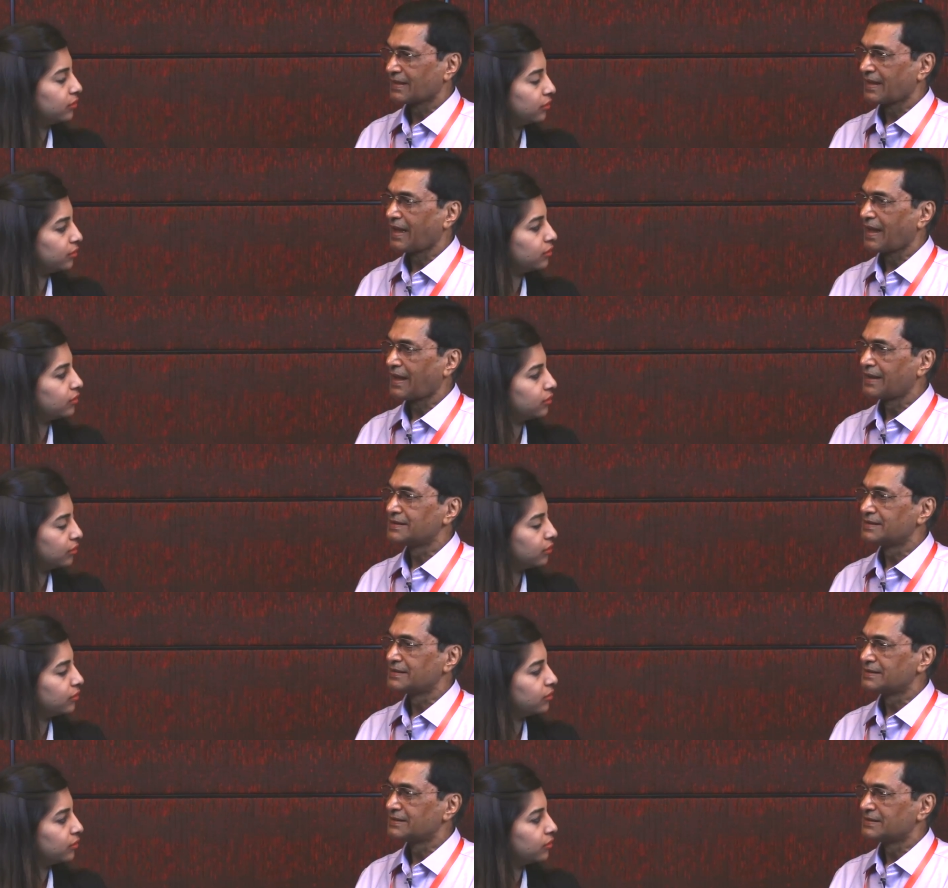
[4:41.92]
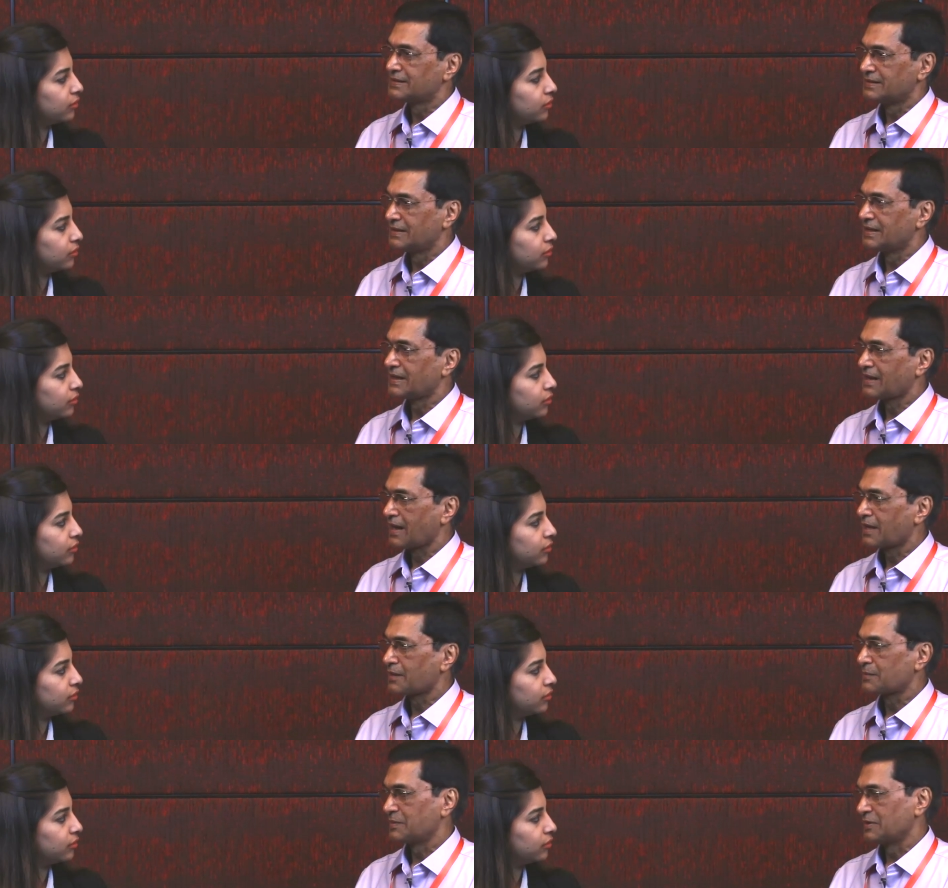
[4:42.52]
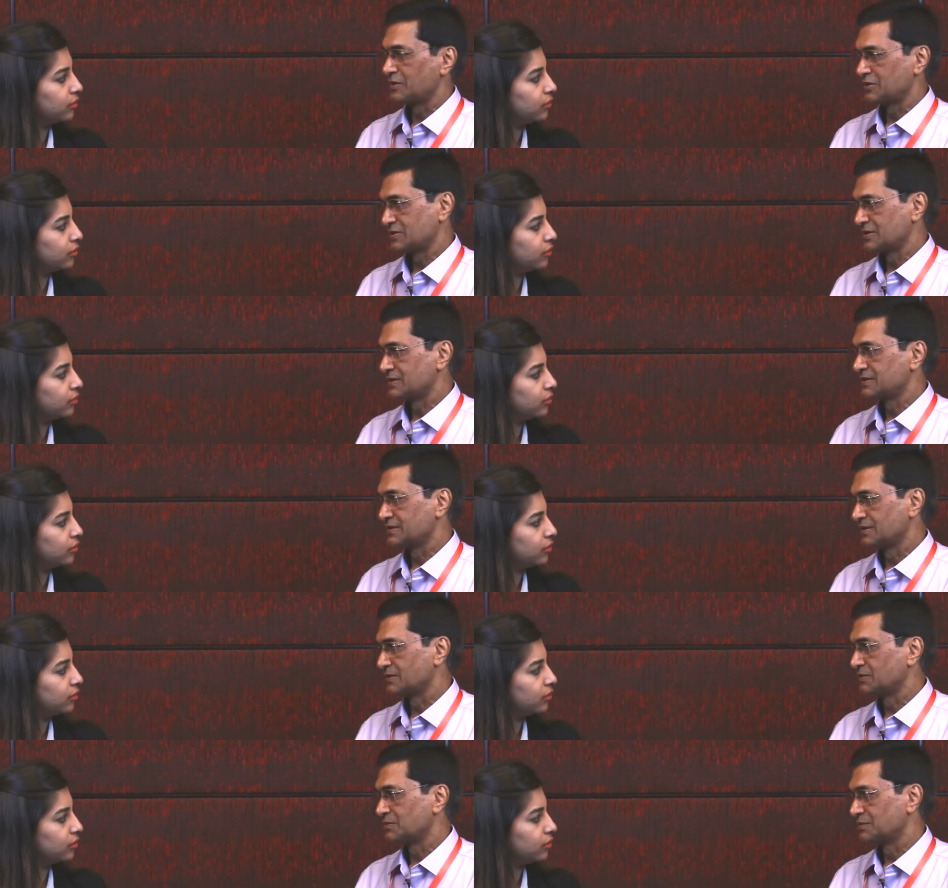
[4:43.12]
Speaker 1: and there are
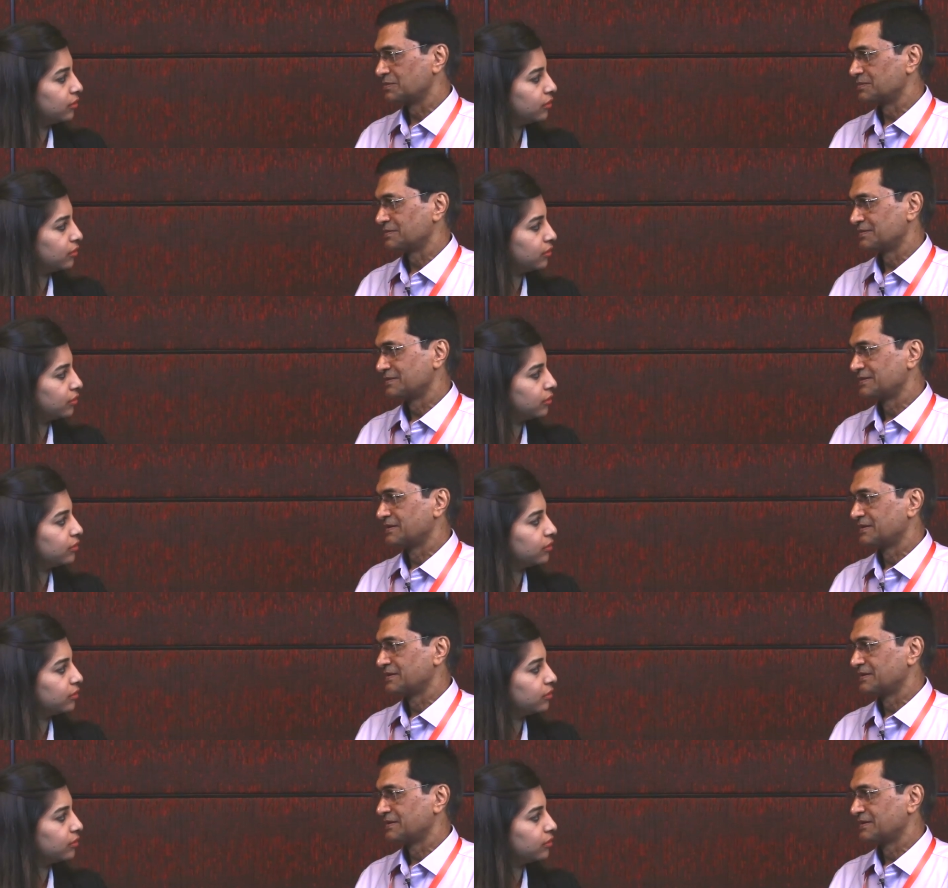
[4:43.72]
patients in whom